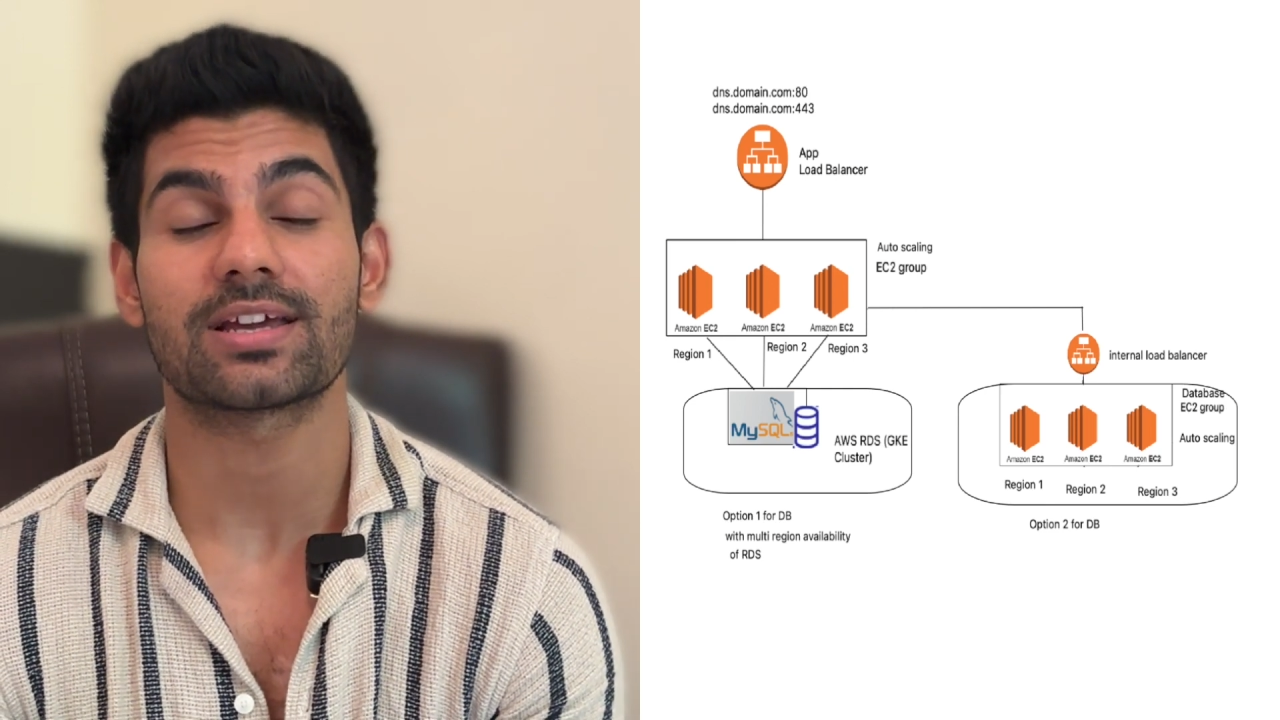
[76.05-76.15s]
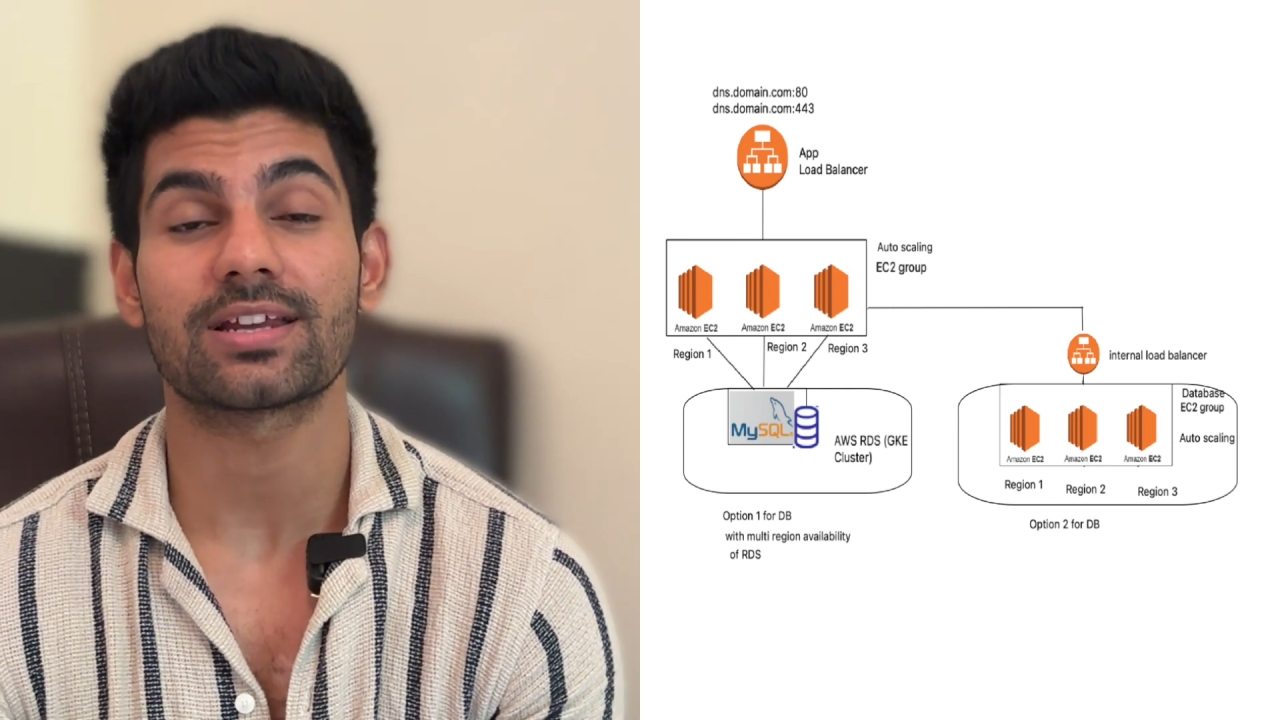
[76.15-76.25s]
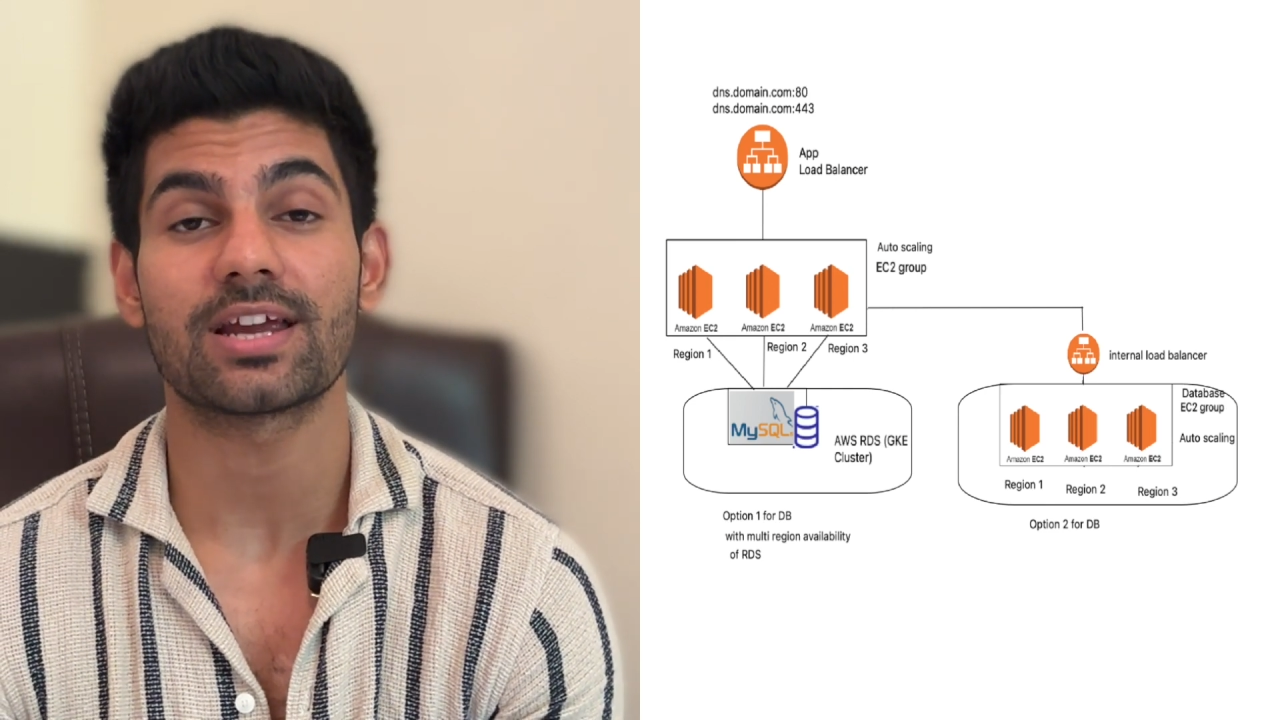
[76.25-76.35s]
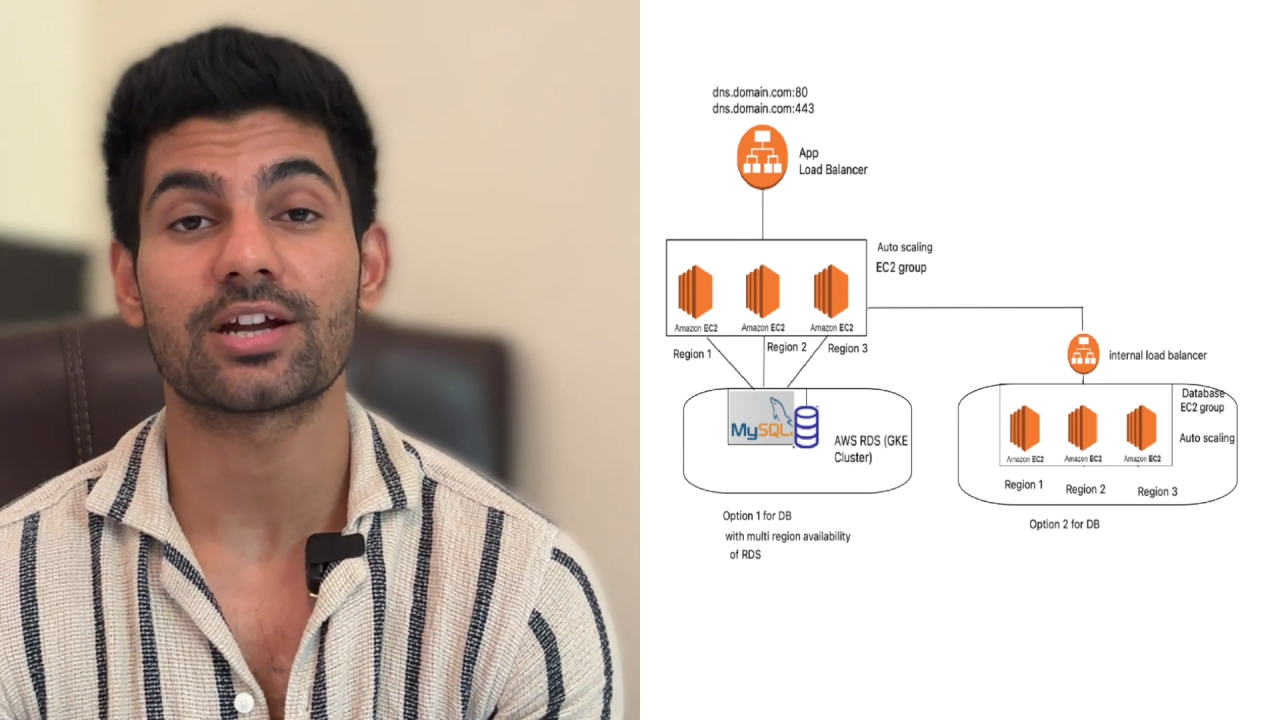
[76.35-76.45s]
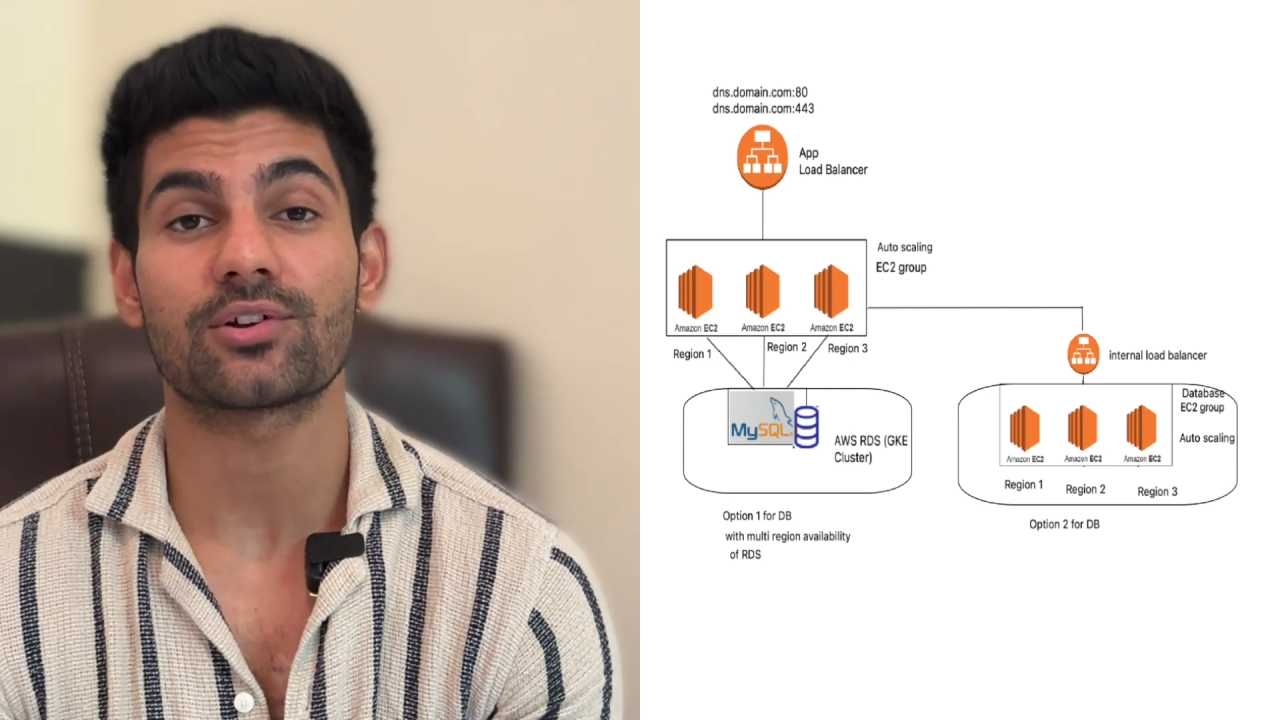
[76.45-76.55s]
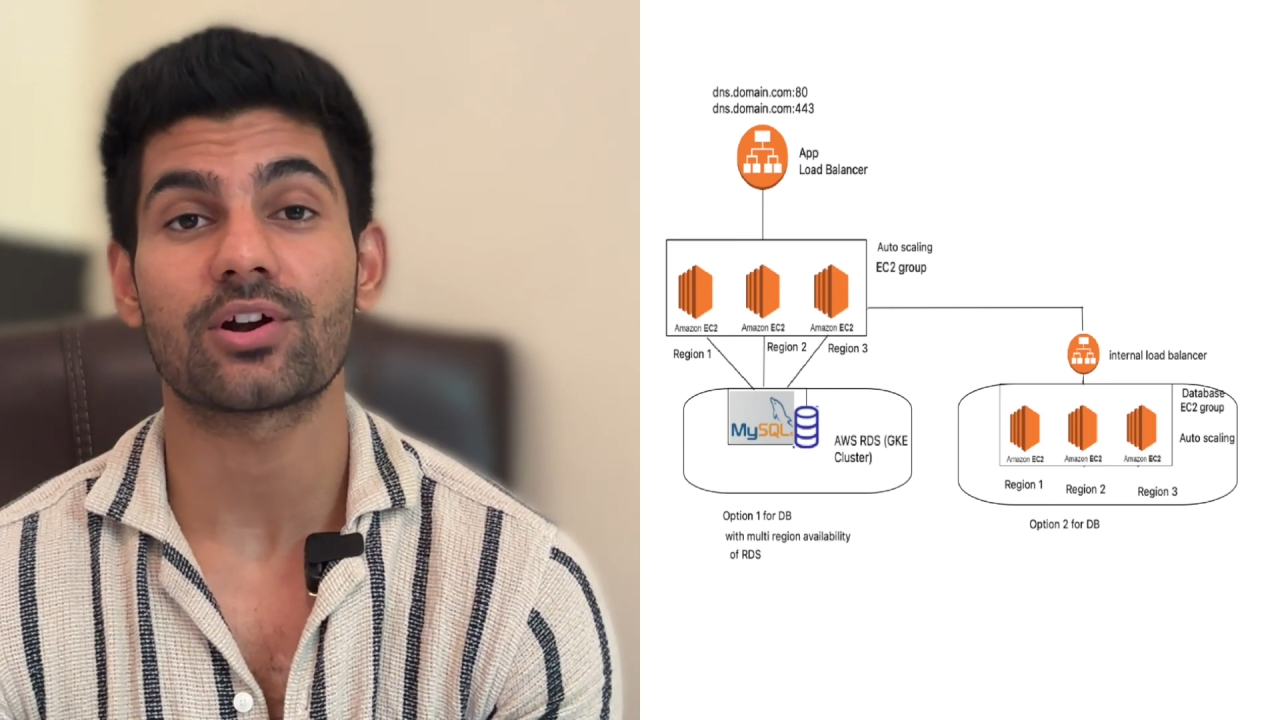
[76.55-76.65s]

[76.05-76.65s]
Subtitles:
create your